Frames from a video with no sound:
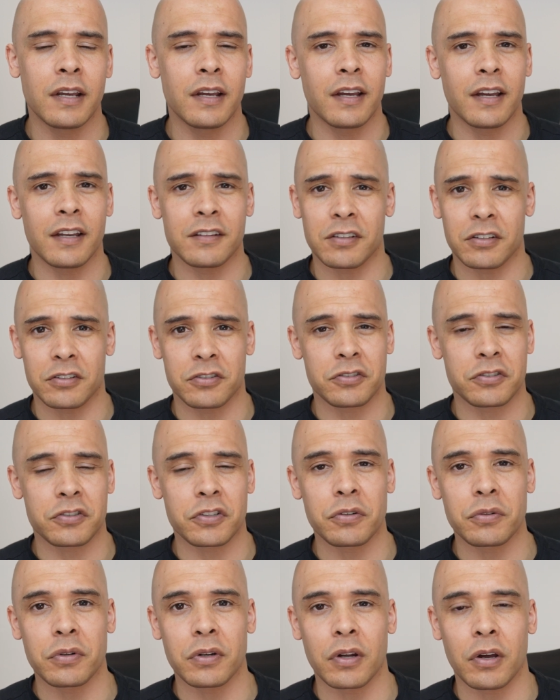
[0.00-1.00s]
Is it
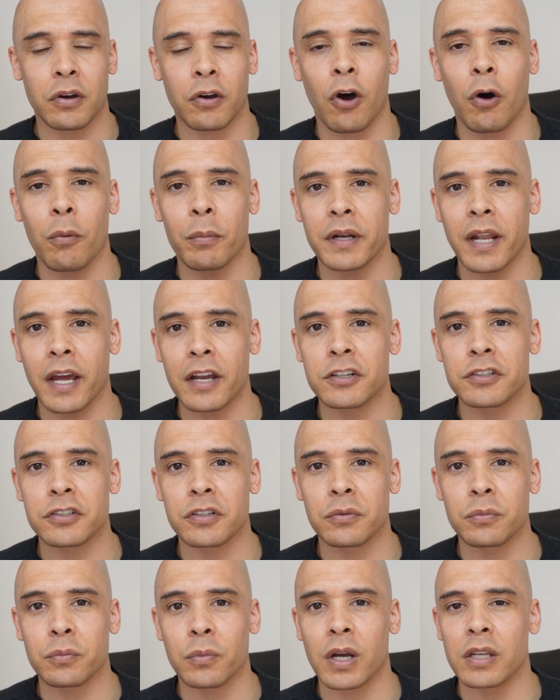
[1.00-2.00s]
student
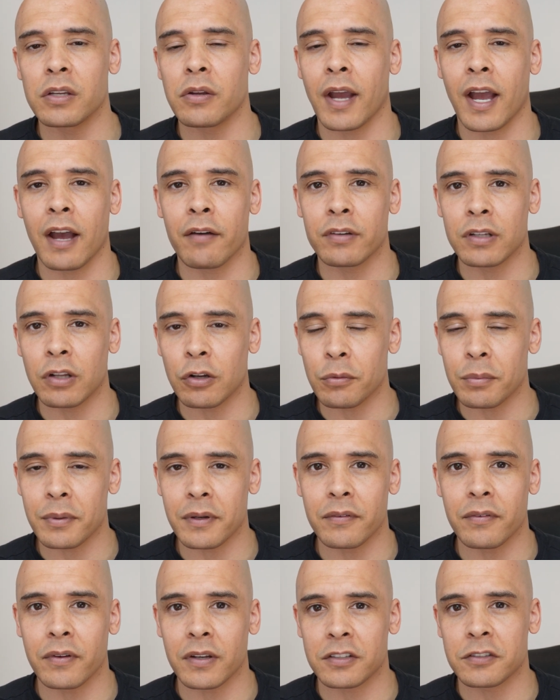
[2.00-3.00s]
accommodation where you have a little bit
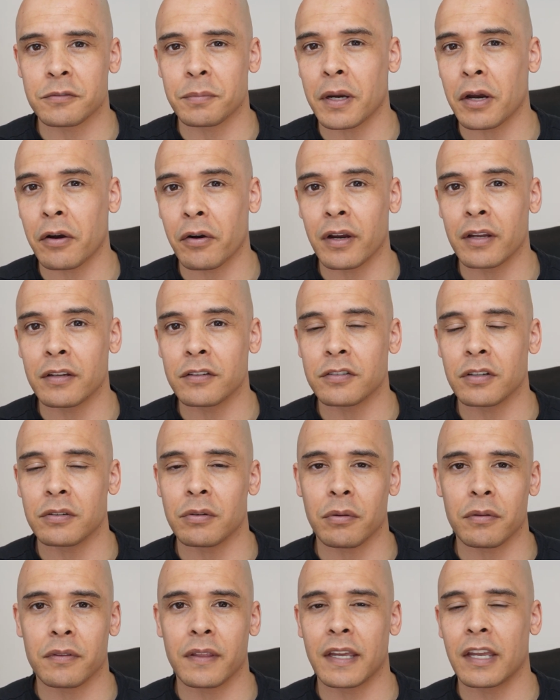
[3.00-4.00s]
of experience and
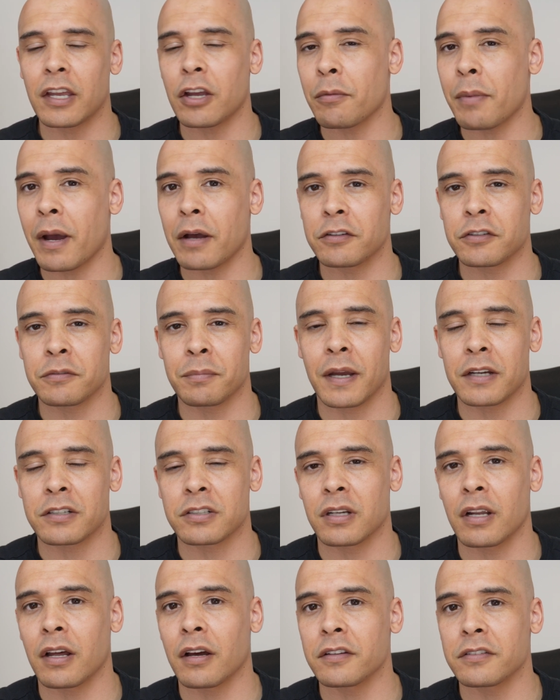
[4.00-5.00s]
you're thinking about
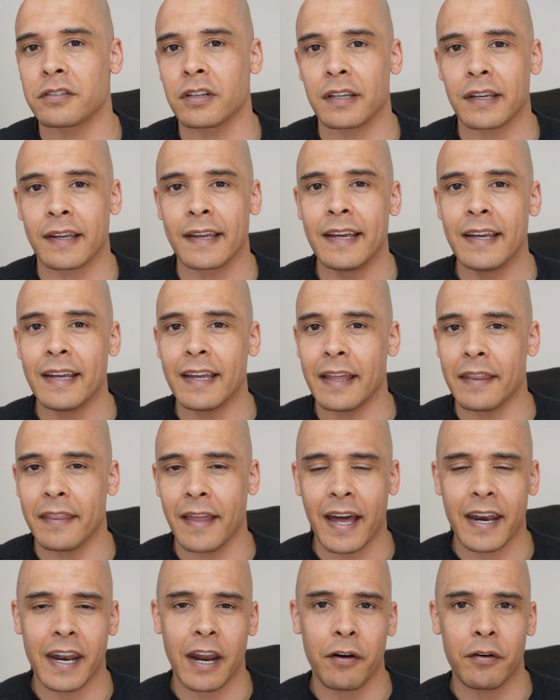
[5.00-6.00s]
specializing in
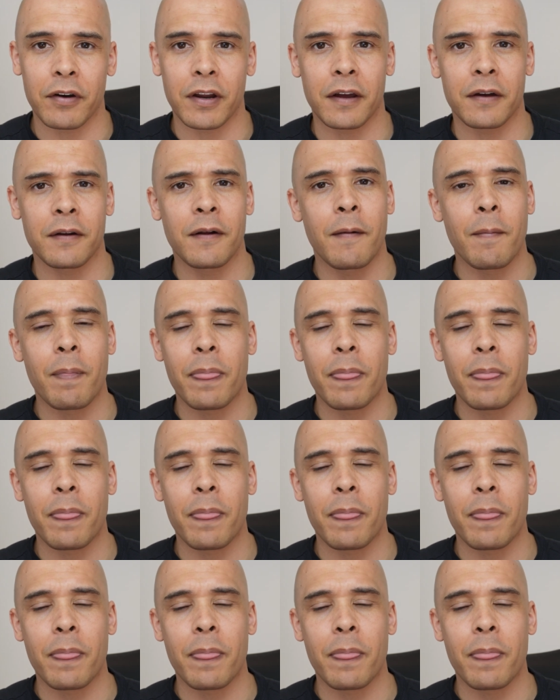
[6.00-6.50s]
that area?